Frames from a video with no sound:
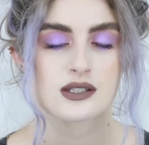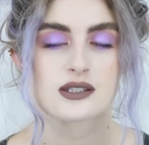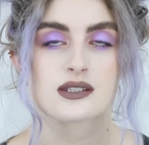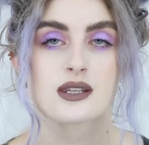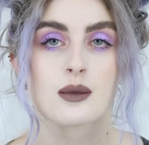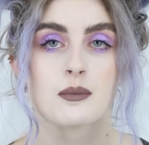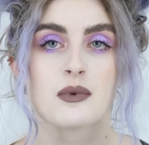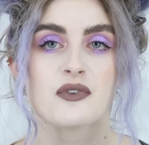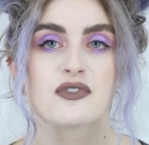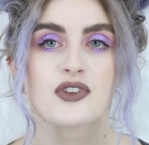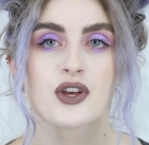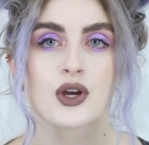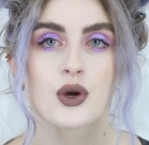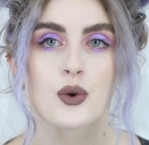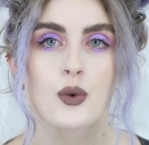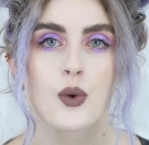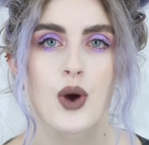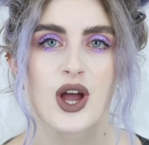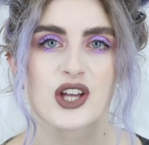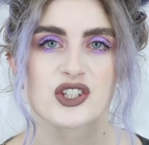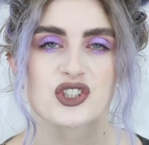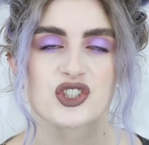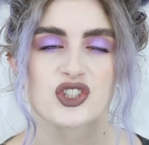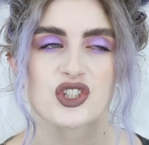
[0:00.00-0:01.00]
Some of the
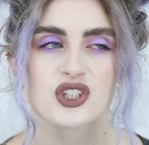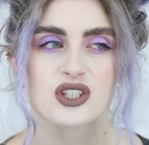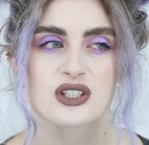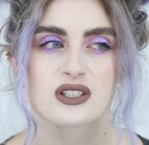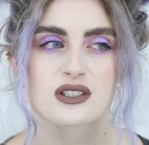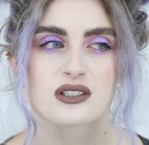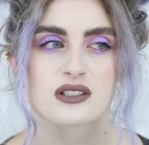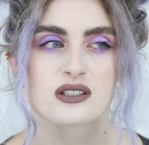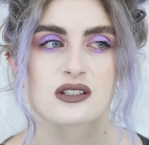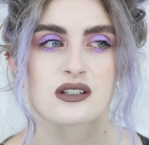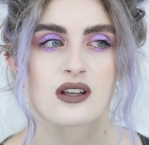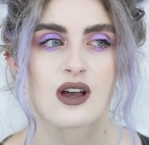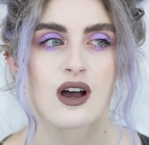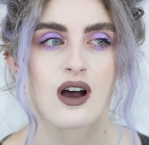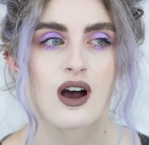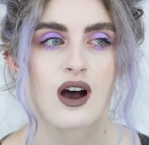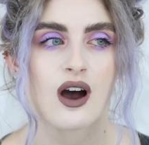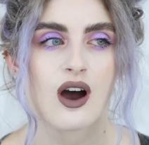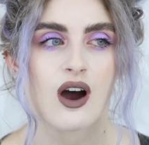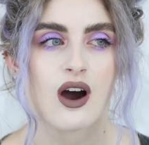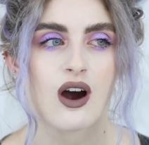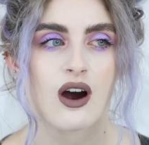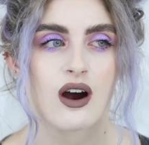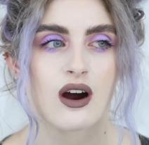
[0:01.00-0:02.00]
questions
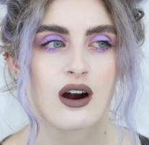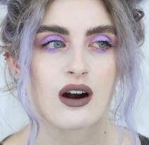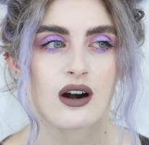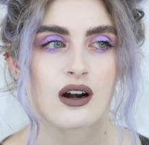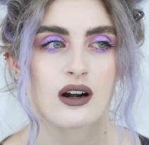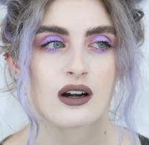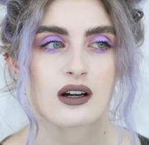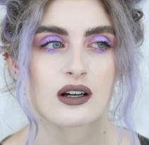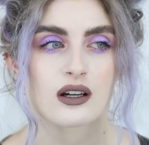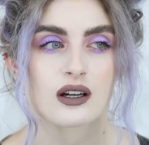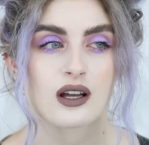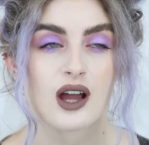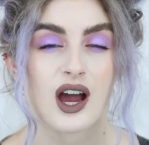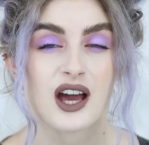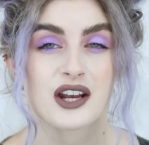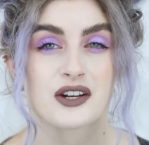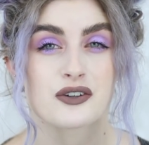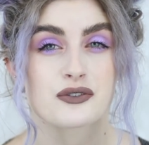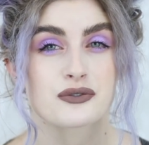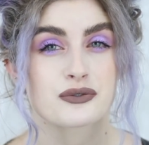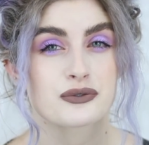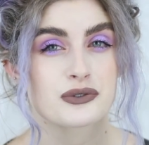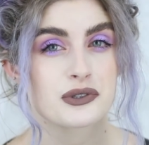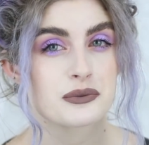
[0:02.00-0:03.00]
are kind
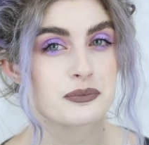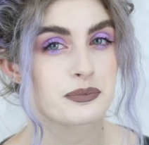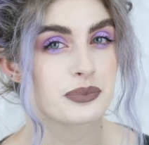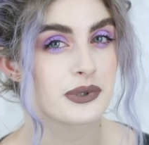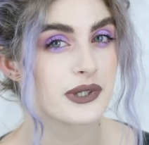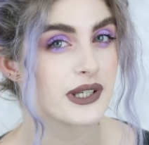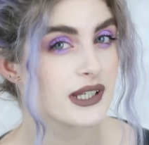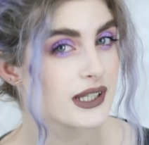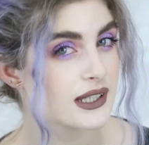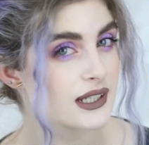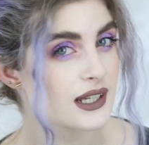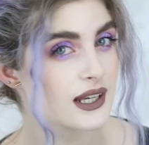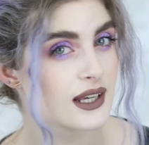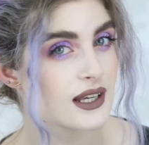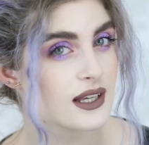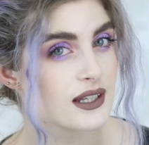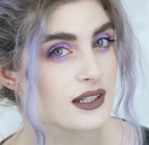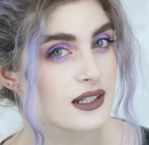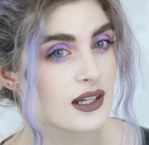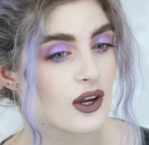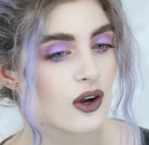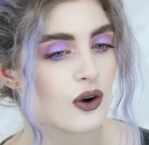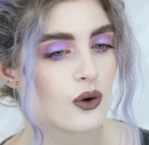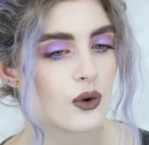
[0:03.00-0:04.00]
of
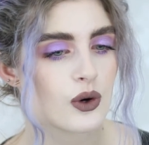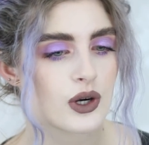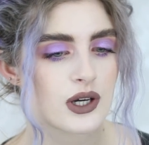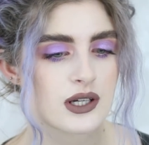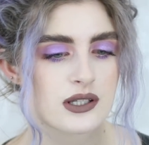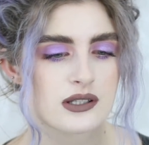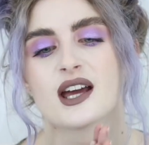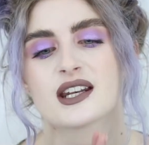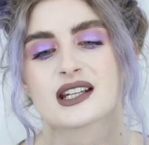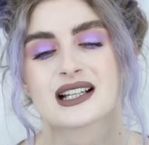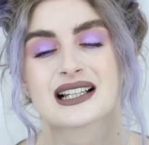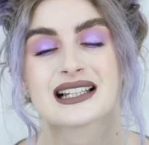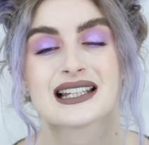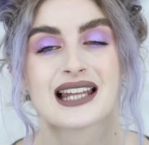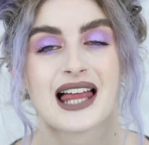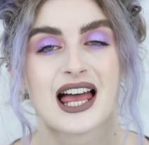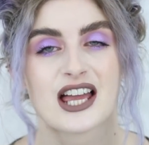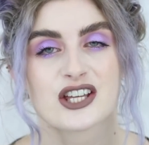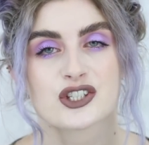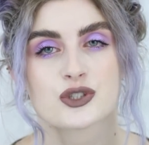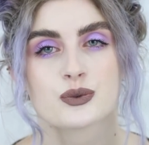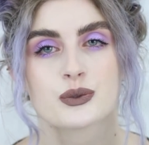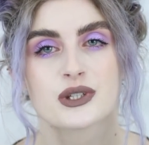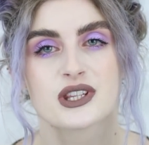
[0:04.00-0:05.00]
repeated or kind of
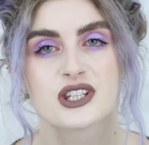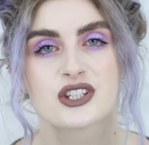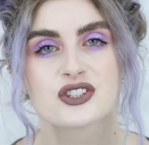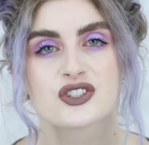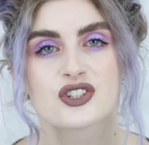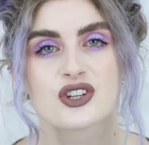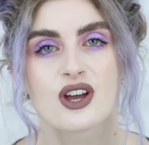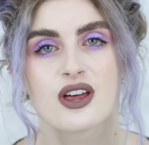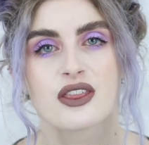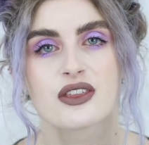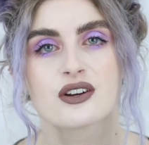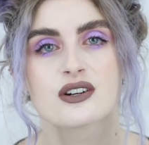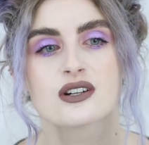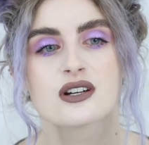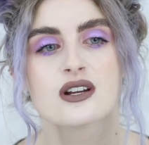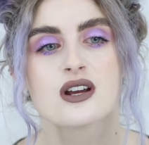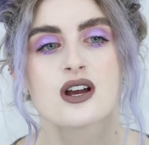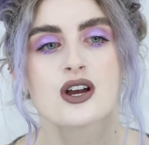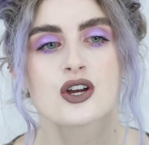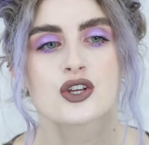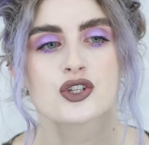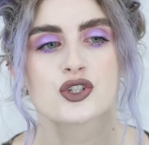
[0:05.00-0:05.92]
clash with each other.